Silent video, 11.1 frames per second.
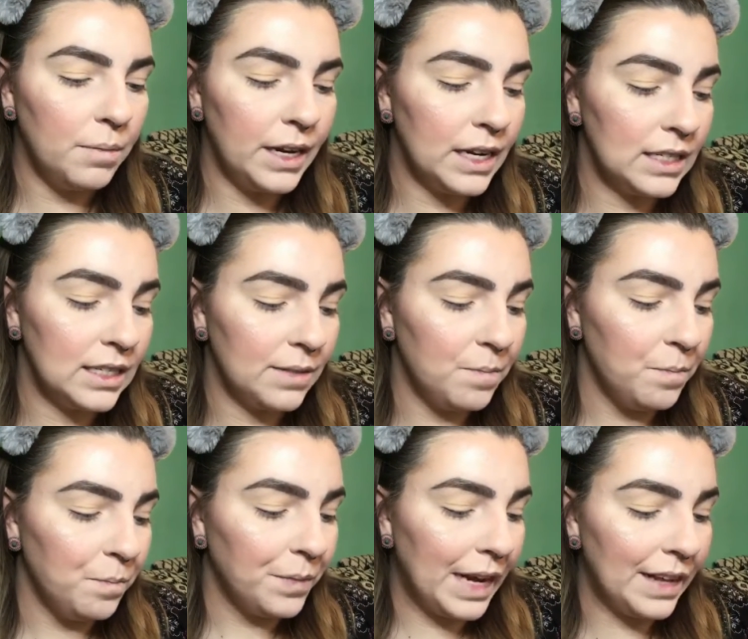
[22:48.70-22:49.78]
Because
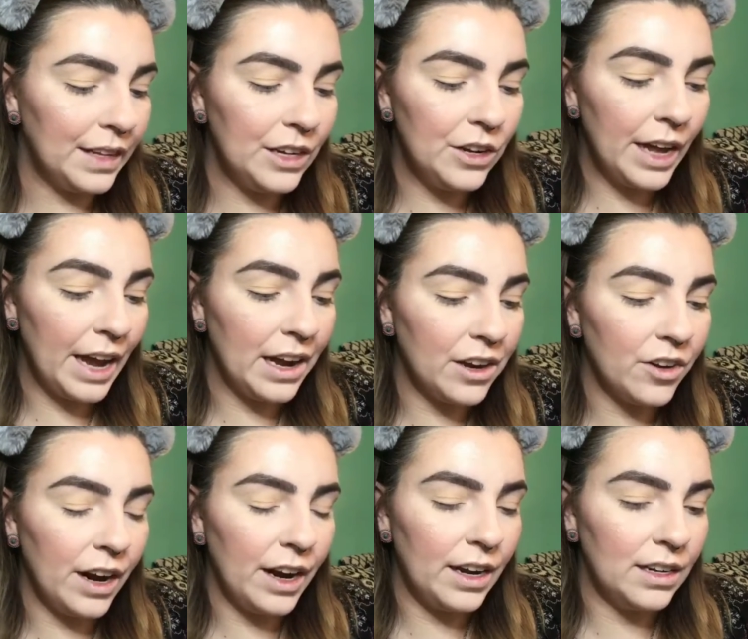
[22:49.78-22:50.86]
I think you can
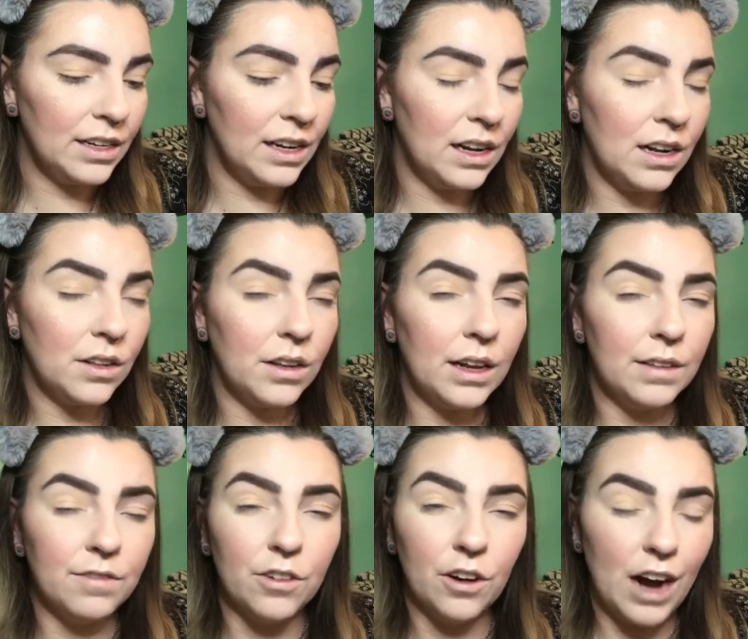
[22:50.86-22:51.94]
create a
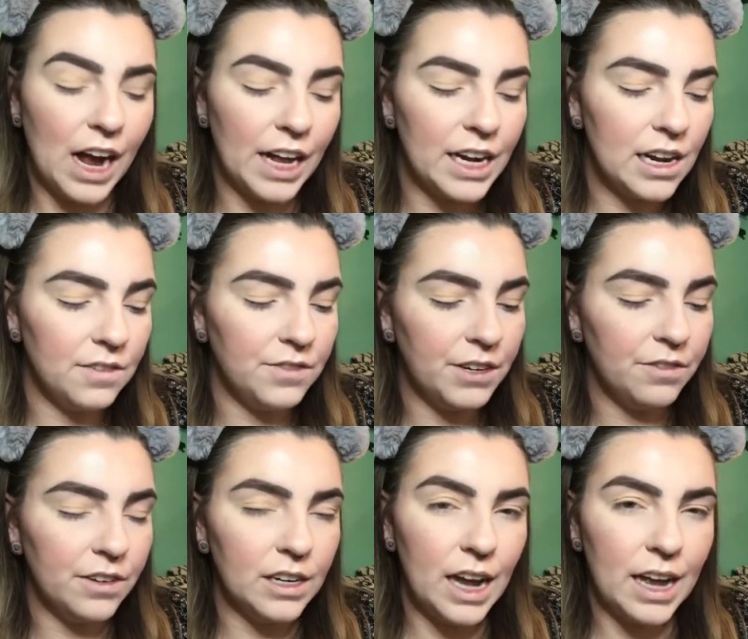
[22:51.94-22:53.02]
variety of
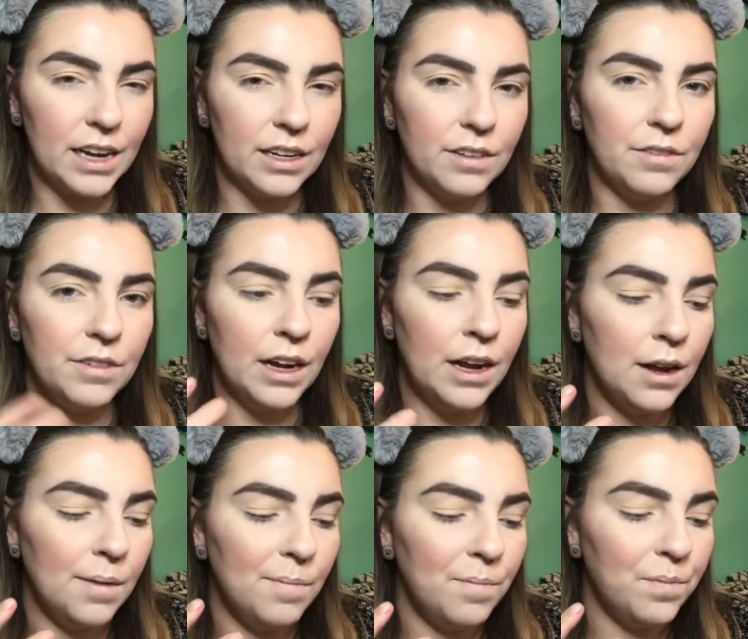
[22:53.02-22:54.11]
different kind
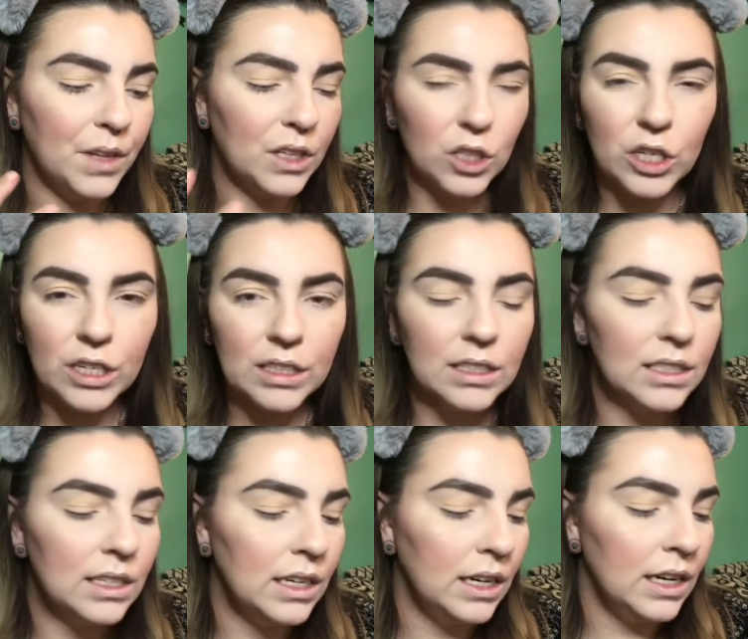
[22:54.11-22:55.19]
of
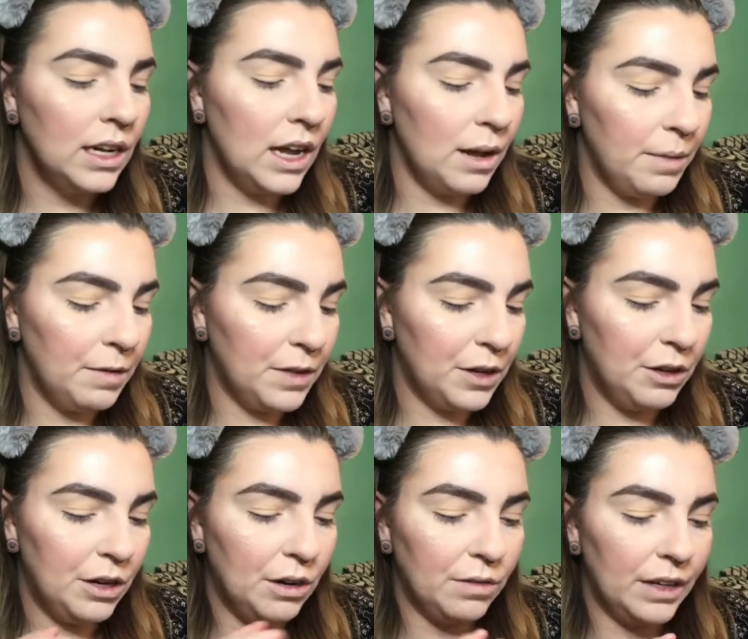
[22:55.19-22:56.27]
looks. Even though
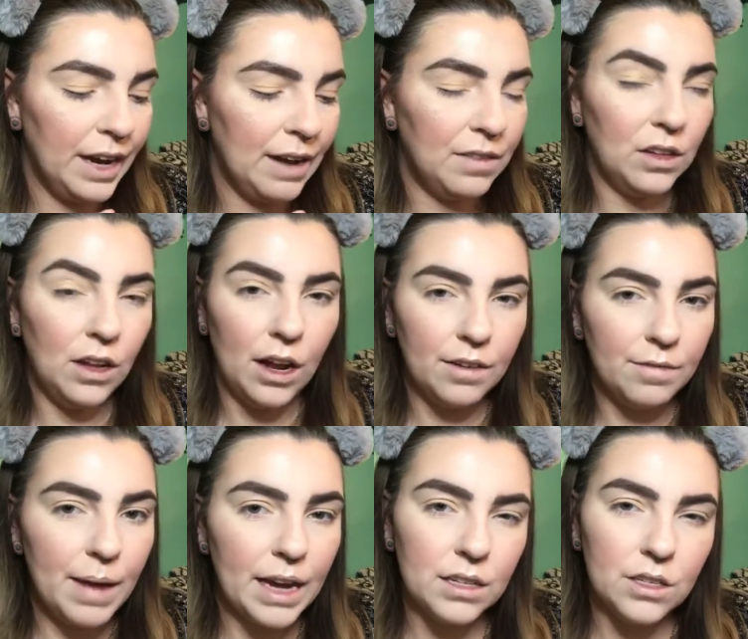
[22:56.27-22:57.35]
you don't really have a lot of
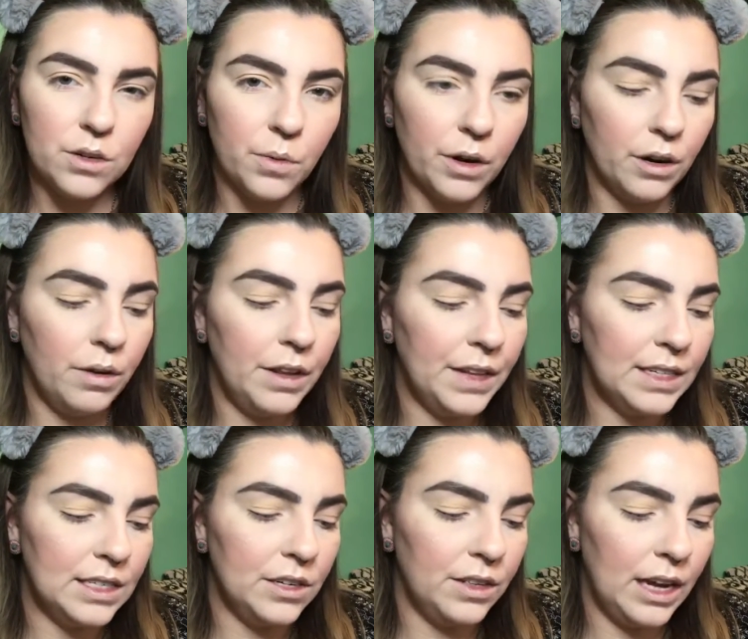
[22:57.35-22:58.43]
mattes to work with, I
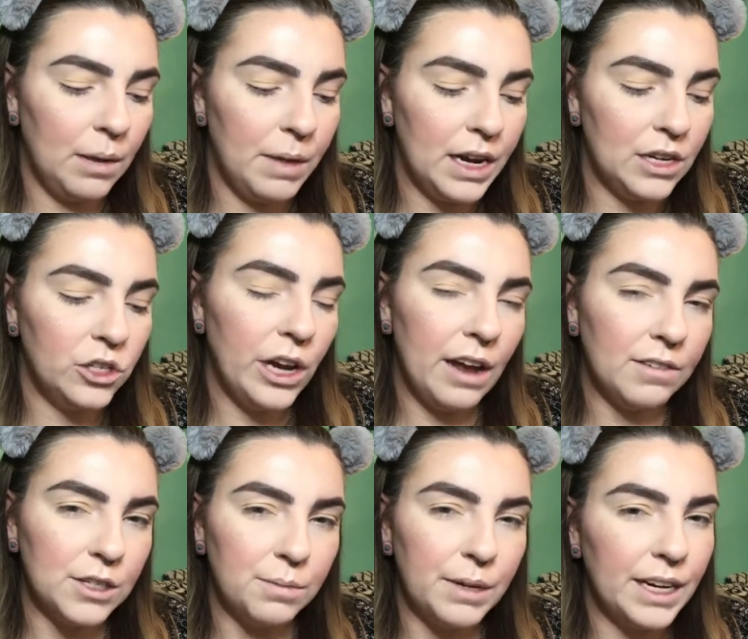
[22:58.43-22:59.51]
still think because you have
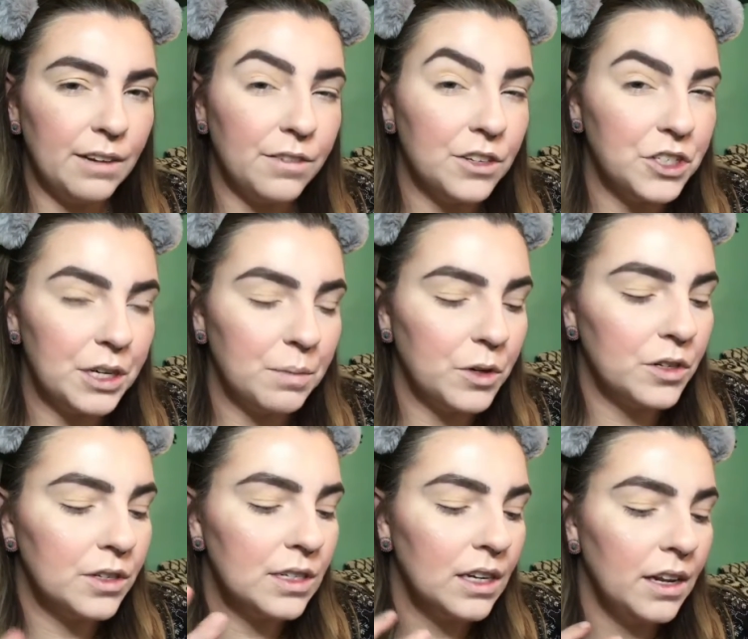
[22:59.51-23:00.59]
so many different
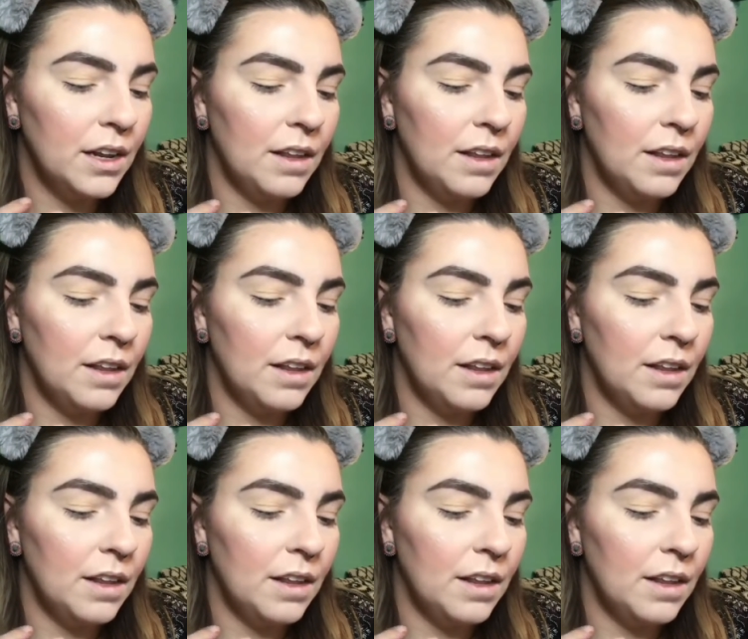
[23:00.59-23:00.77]
shimmers